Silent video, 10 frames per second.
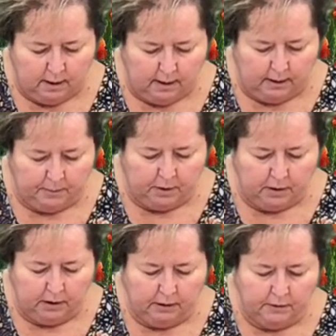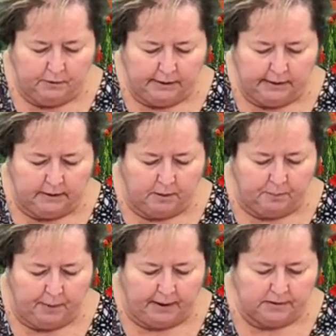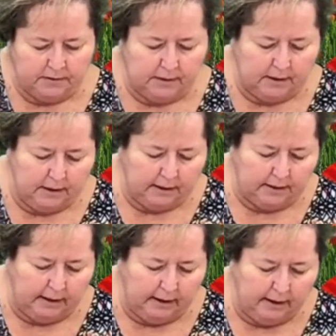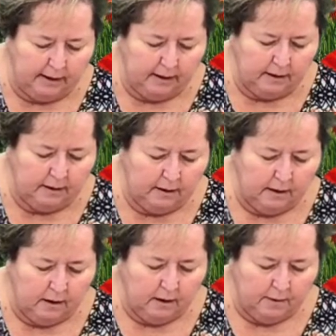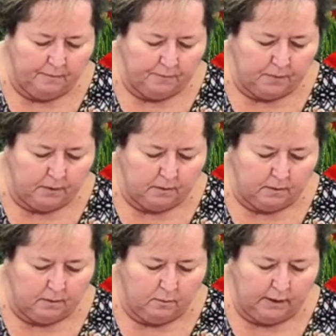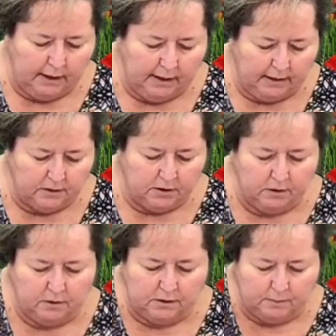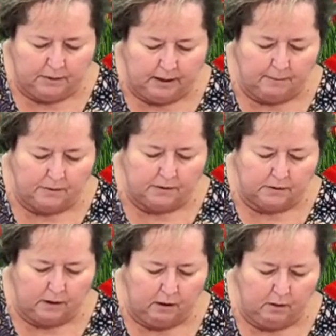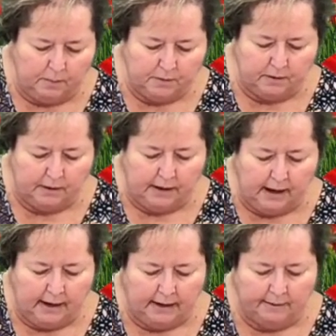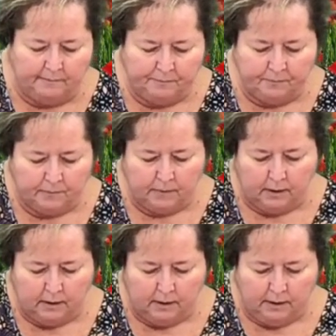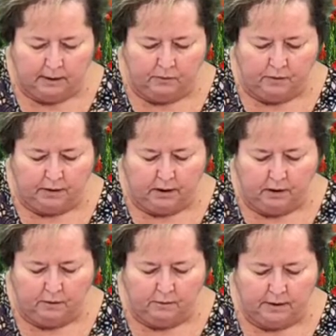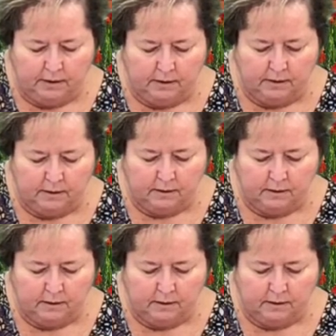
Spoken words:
I'm coloring the best that I can. What I like to do sometimes is go up to the line and then color in